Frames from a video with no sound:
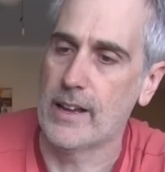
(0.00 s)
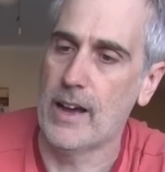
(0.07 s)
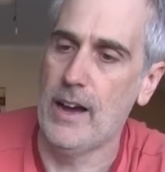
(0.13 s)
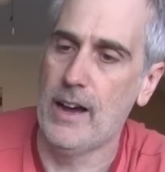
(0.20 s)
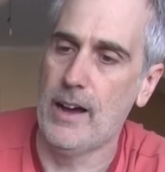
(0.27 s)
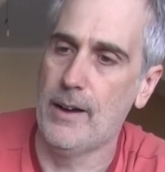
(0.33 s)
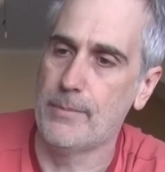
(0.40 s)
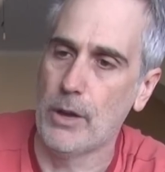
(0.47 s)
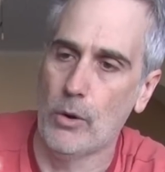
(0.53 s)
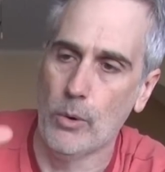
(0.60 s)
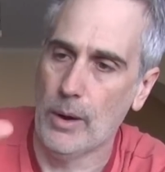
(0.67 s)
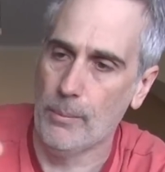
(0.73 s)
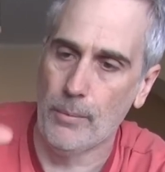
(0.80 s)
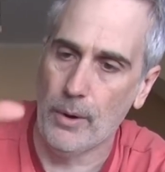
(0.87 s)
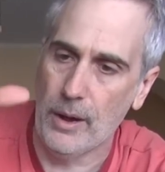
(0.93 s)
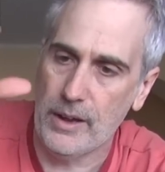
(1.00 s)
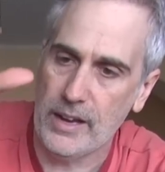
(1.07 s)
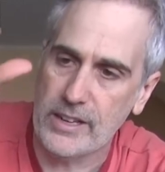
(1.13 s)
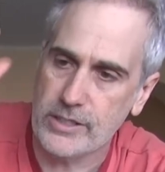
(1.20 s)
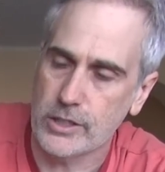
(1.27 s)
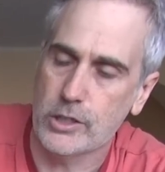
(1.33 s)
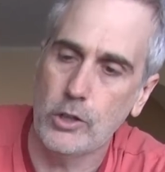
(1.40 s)
You know,
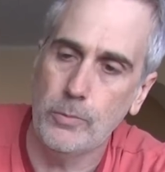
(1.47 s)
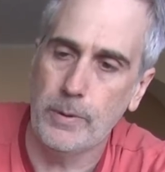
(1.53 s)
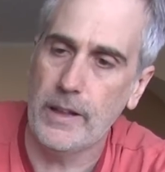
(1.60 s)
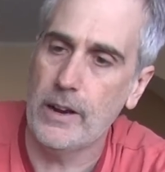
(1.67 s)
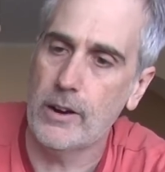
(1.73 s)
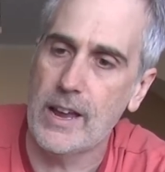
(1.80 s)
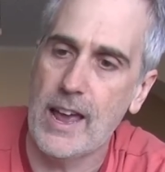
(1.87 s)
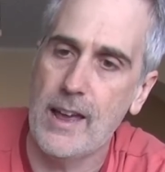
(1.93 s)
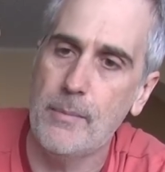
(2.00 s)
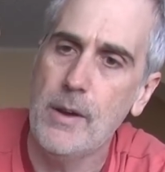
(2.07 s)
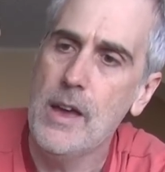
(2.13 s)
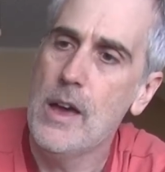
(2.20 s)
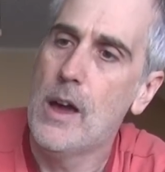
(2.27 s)
as a 2-player game,